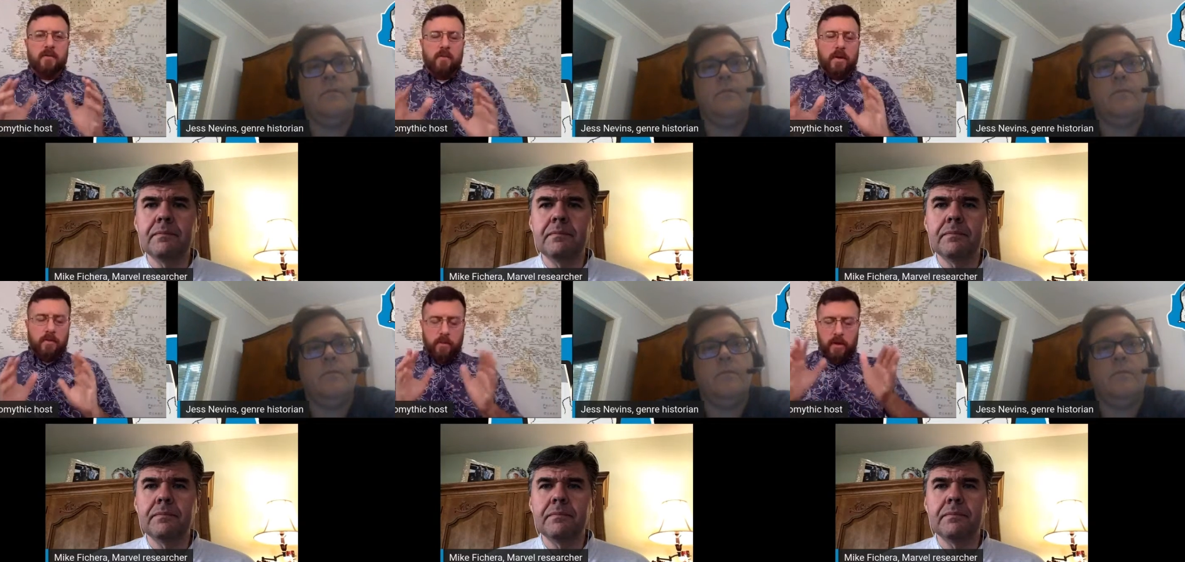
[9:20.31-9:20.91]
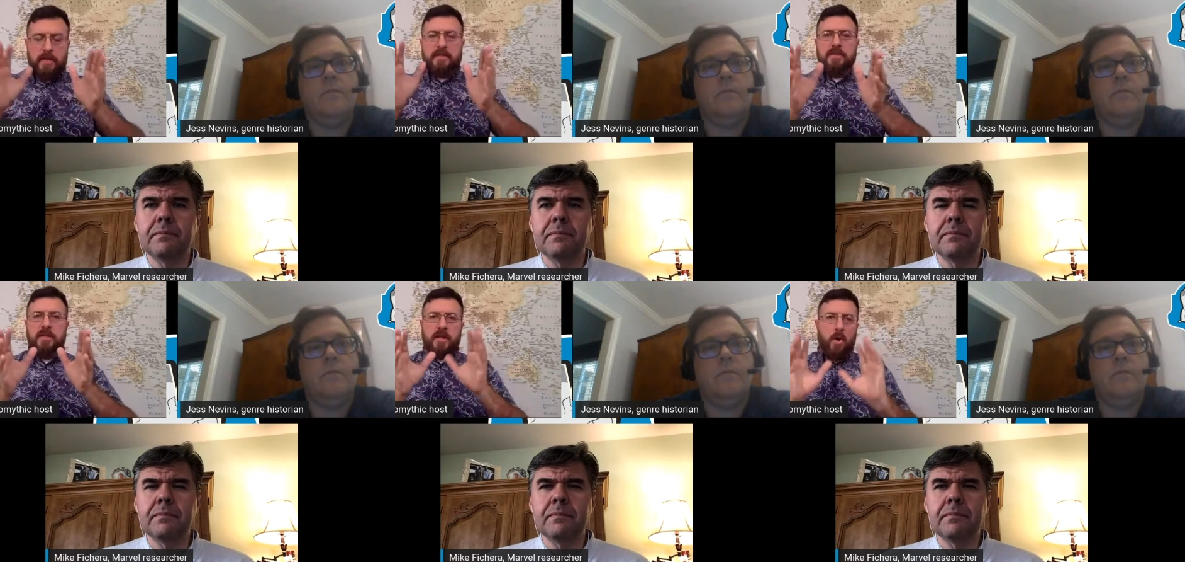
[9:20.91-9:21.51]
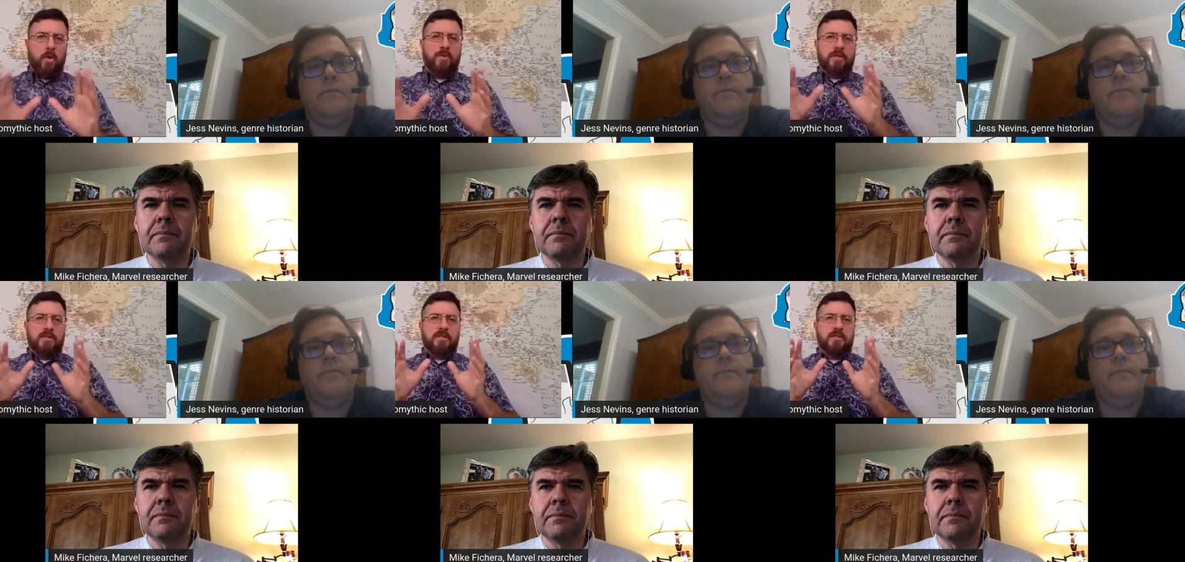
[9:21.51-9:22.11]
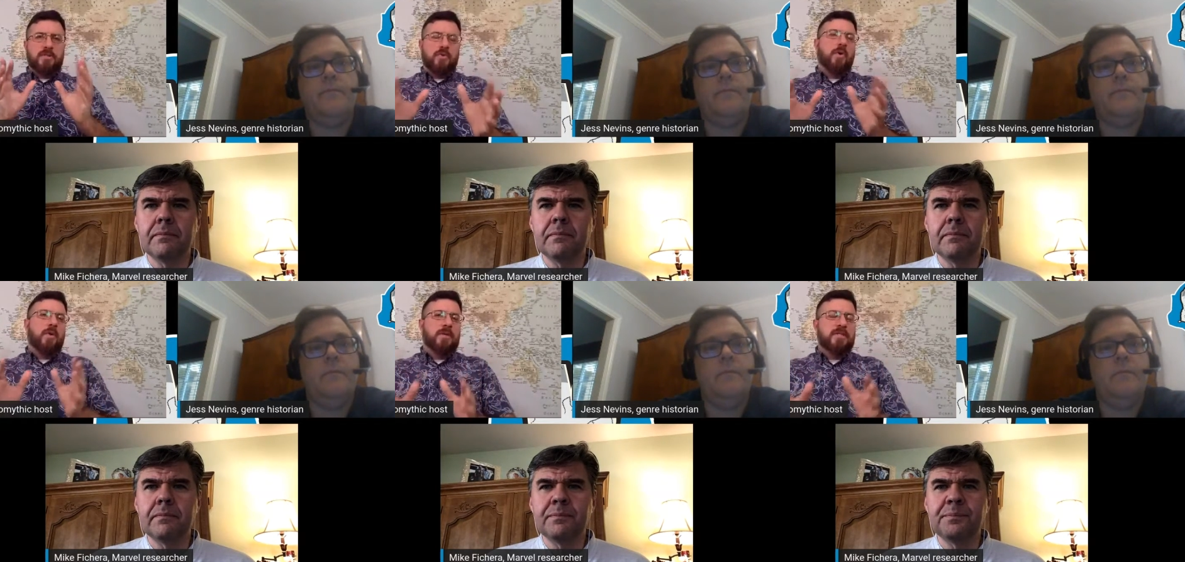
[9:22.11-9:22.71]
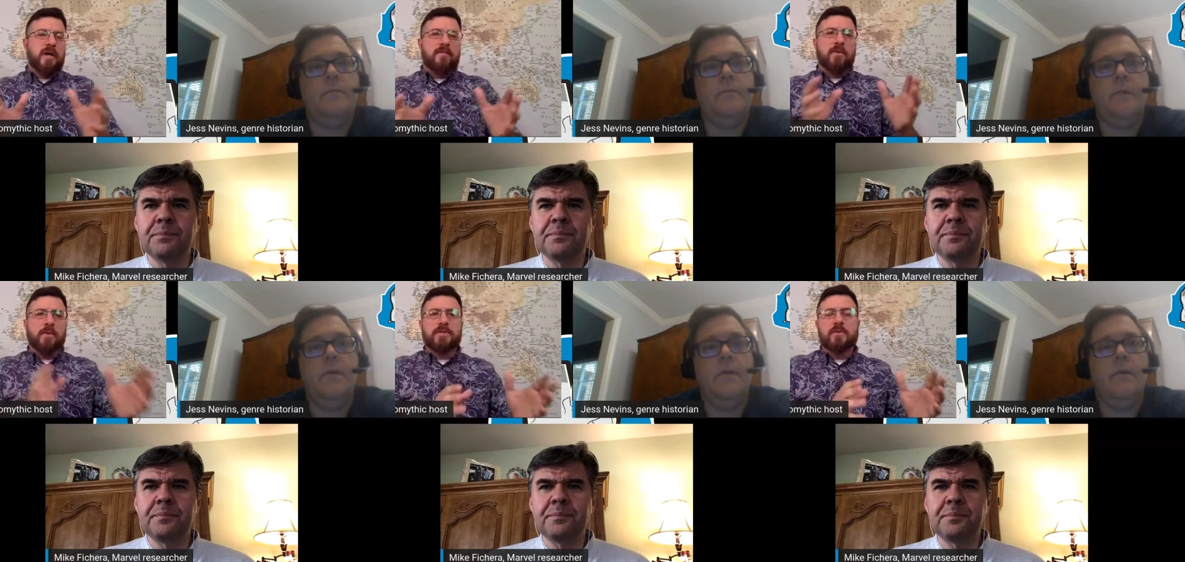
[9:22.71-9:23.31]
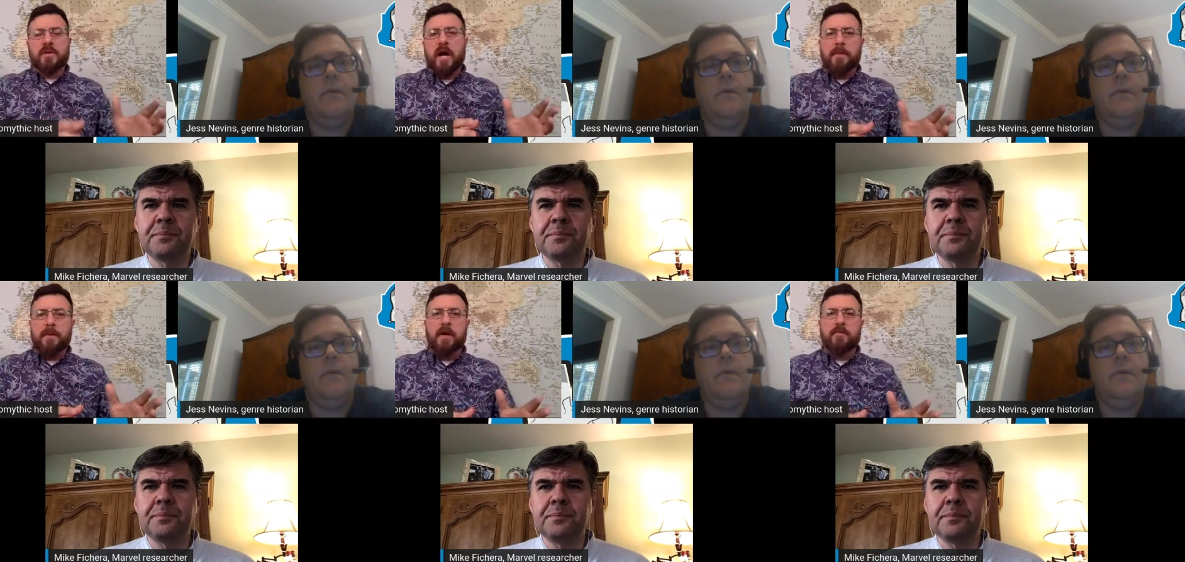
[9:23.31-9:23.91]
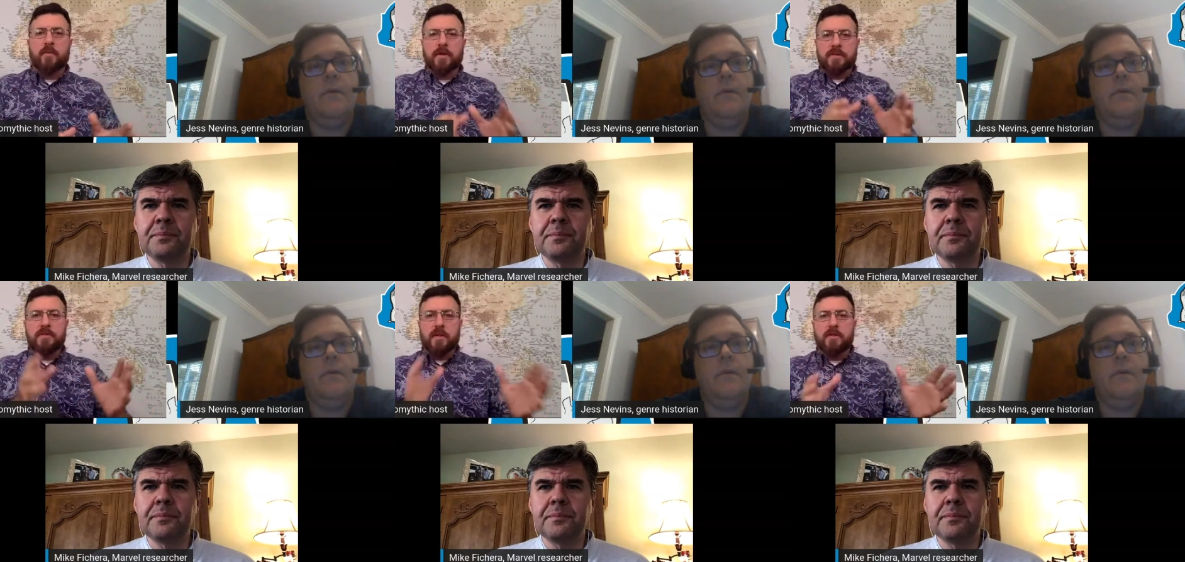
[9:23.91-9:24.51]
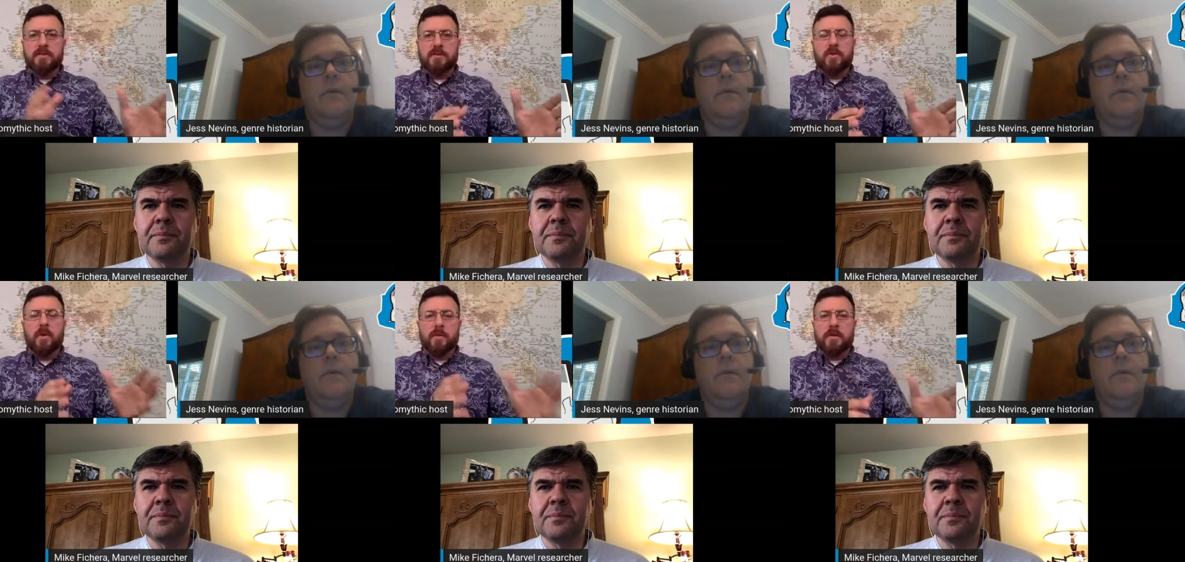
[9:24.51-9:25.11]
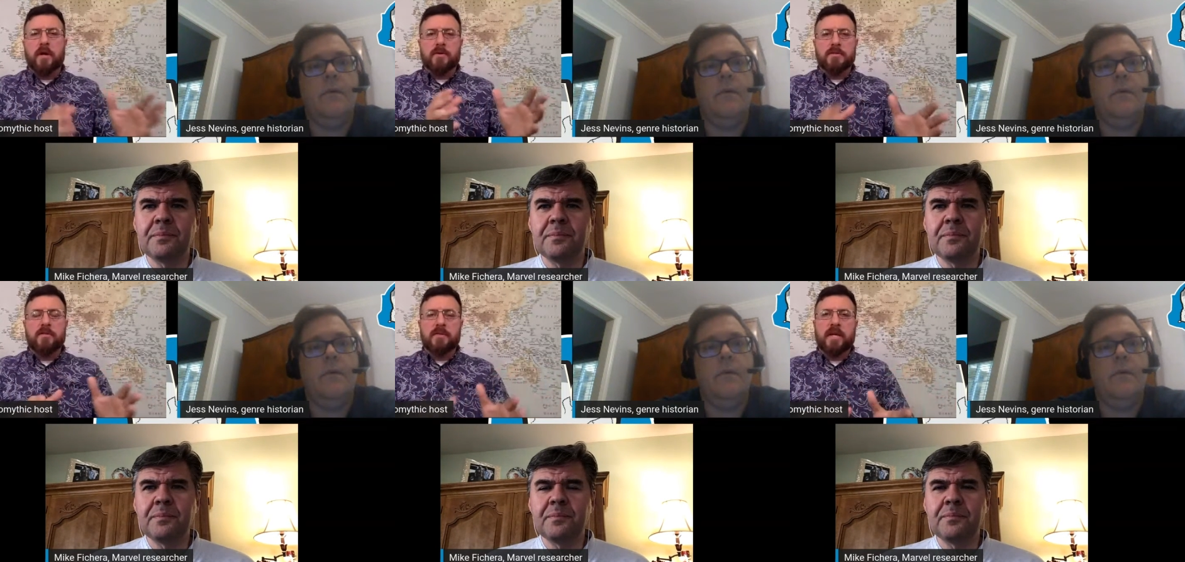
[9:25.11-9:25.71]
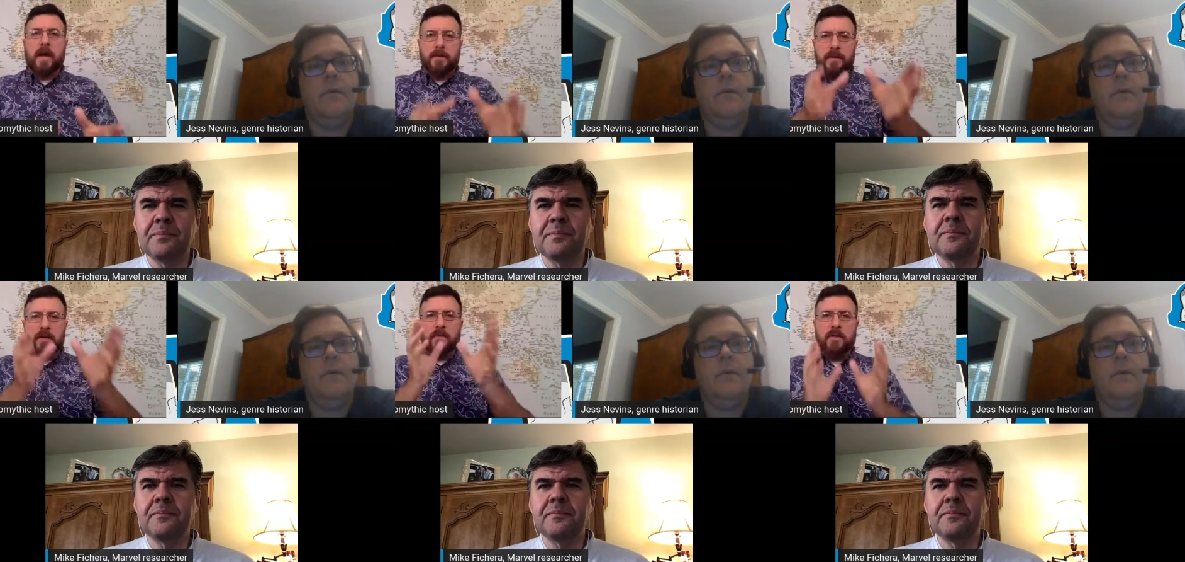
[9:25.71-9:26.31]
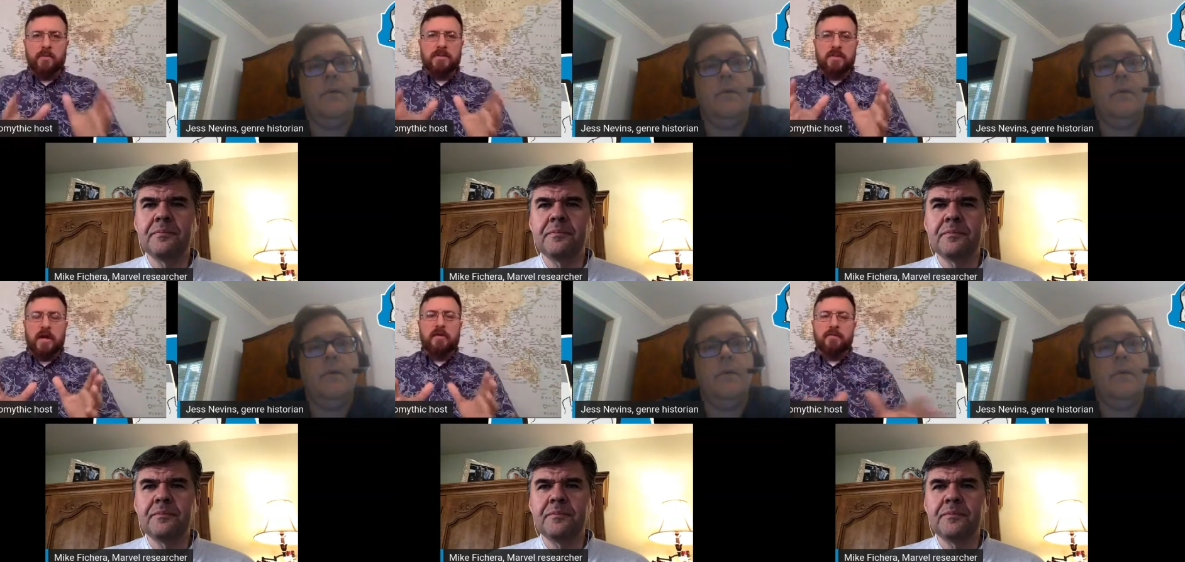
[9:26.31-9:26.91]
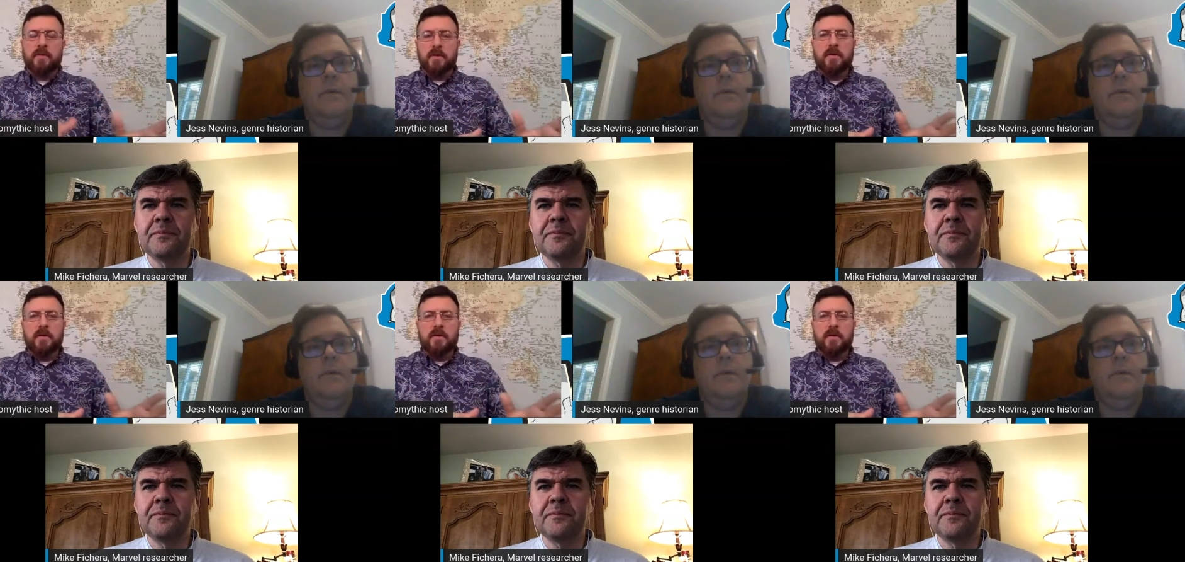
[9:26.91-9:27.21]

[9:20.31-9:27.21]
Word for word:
Speaker 1: what well it is the oldest story we still have an original copy of, where it's you know there's a story with characters and everything happening, and we we still have